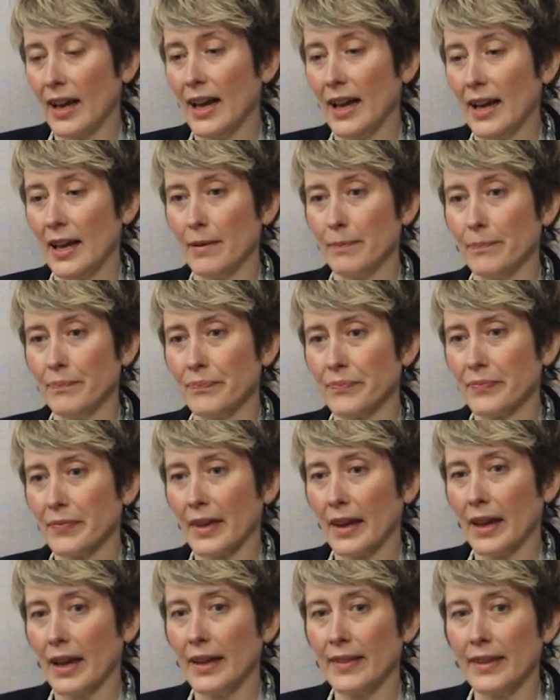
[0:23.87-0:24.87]

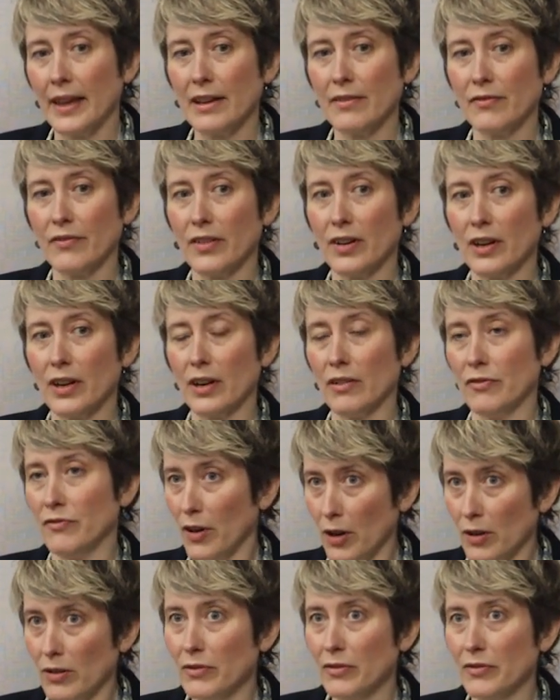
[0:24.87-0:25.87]
And they've
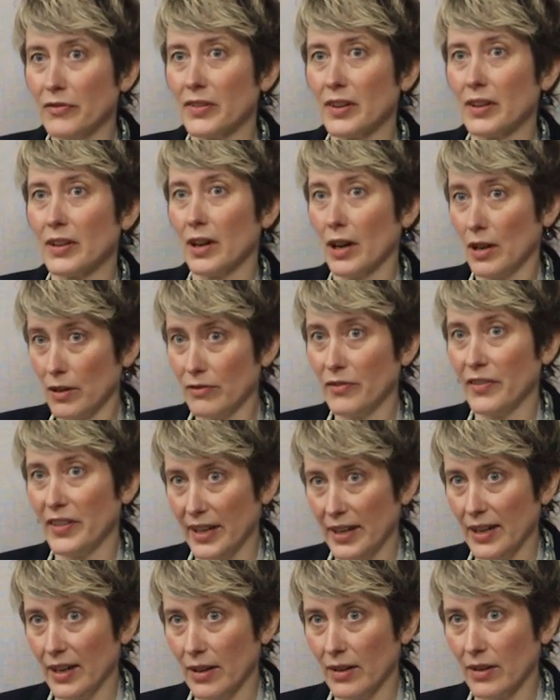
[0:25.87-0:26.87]
evolved over
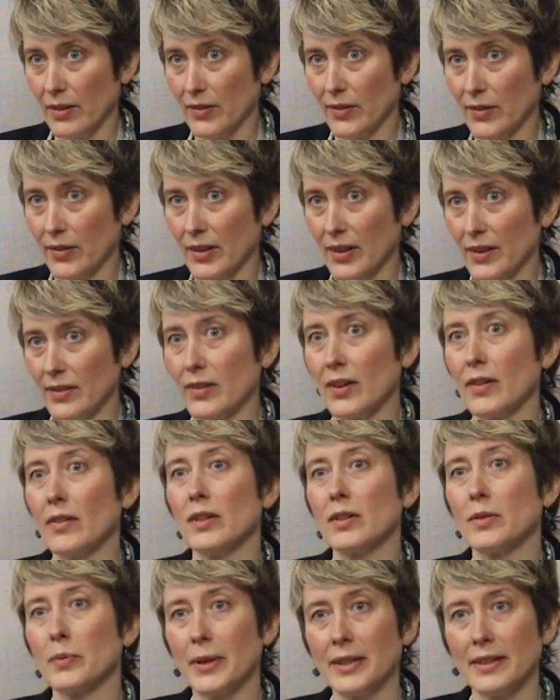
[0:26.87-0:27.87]
the years, and so
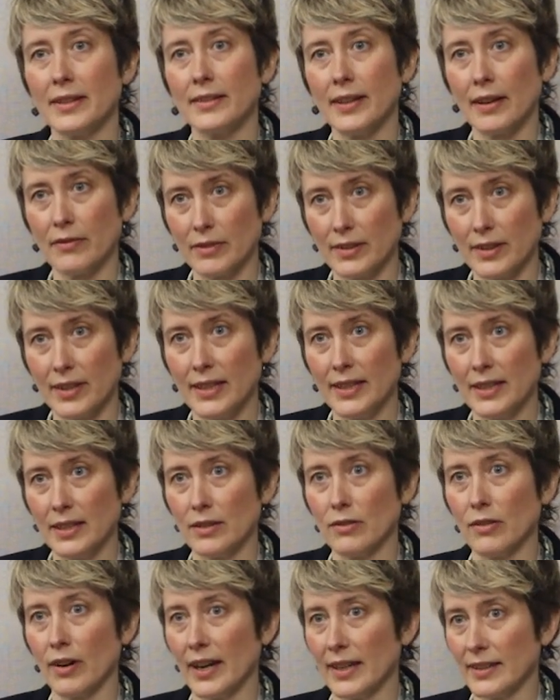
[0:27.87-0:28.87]
the
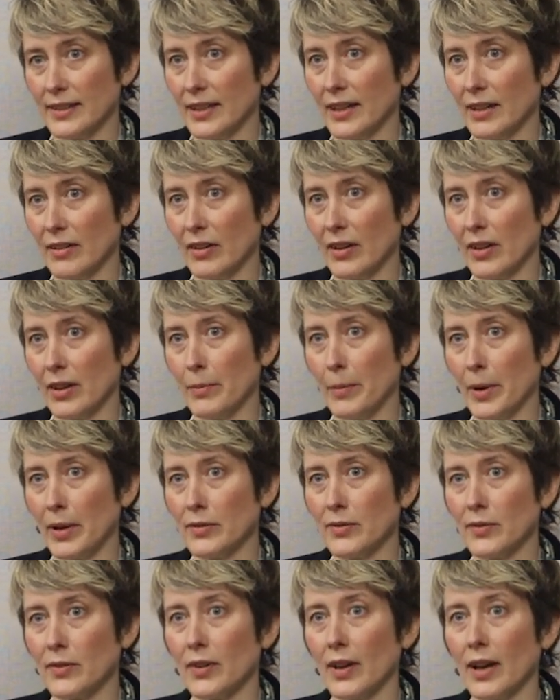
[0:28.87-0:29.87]
2017 criteria are the
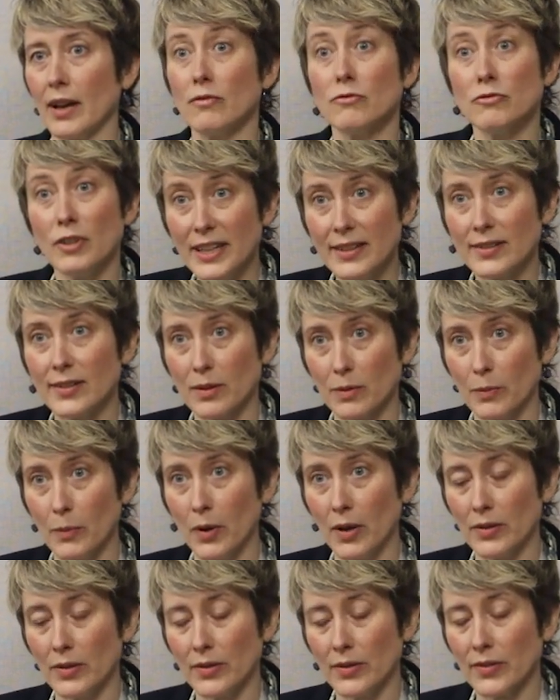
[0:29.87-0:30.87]
most recent
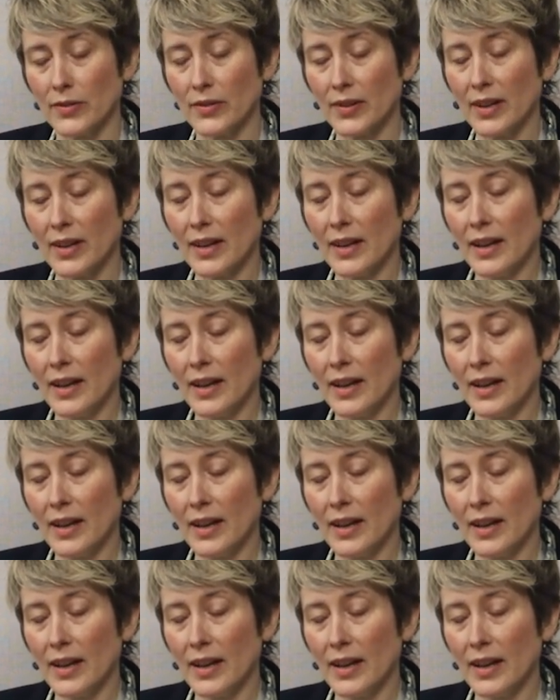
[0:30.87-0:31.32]
ones.